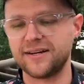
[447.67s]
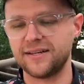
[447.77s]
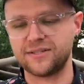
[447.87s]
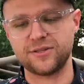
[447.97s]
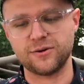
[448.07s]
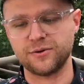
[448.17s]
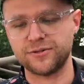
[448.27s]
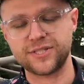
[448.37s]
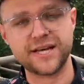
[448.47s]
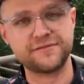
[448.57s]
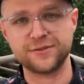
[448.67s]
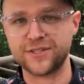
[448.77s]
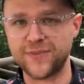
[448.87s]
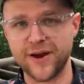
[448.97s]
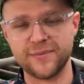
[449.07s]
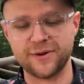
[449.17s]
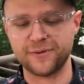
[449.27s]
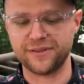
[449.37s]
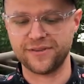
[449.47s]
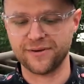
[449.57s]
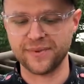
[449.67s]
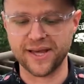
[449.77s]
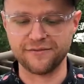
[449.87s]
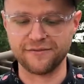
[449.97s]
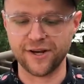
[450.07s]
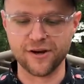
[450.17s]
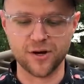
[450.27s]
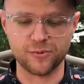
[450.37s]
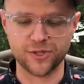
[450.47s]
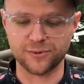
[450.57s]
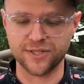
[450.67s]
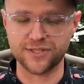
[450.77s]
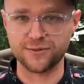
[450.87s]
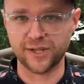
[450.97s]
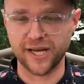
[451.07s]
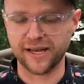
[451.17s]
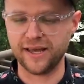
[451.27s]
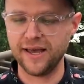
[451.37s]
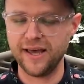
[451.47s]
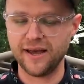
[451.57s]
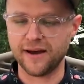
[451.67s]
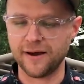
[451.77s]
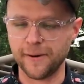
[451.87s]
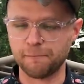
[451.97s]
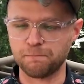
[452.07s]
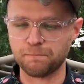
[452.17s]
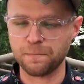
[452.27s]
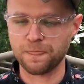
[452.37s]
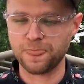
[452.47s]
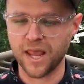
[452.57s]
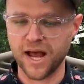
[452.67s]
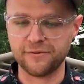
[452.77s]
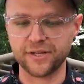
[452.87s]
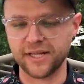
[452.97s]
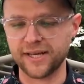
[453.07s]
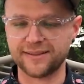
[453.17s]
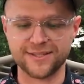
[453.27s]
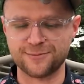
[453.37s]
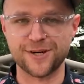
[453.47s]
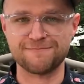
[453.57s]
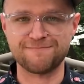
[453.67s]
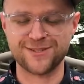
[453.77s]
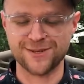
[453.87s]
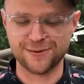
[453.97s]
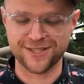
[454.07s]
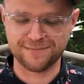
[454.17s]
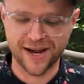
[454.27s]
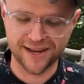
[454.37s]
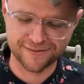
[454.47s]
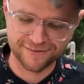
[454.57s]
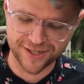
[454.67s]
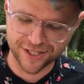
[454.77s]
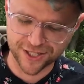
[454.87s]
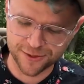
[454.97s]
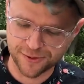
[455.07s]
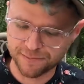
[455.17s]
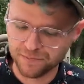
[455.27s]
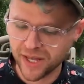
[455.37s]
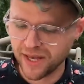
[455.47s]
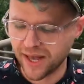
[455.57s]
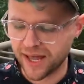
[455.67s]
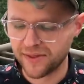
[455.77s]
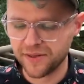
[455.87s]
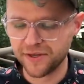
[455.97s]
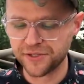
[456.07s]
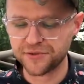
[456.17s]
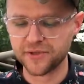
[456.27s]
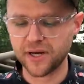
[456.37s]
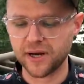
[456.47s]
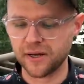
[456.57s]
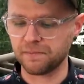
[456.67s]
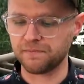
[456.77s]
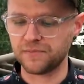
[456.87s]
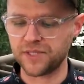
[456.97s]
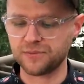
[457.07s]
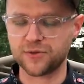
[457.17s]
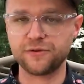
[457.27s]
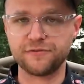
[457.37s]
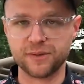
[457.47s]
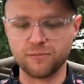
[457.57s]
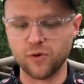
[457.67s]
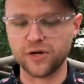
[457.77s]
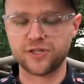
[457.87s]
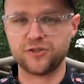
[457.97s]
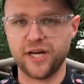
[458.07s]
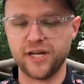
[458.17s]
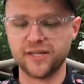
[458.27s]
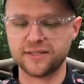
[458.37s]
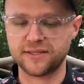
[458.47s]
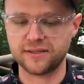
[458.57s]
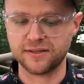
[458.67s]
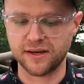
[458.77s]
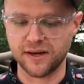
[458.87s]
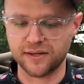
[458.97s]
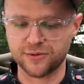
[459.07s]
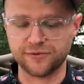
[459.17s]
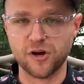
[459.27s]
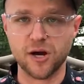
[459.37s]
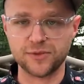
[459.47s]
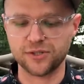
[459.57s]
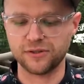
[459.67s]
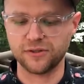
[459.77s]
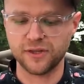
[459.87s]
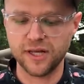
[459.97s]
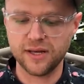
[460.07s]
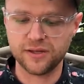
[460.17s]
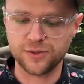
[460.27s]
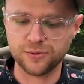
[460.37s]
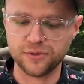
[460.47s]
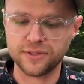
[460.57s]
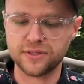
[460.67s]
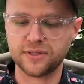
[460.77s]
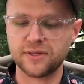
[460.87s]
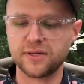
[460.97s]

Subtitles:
So you'll just have to experiment with them and figure out which ones you like. I really like this one, so it's my finishing tool. And then there's some sort of more extraneous, sort of optional tools.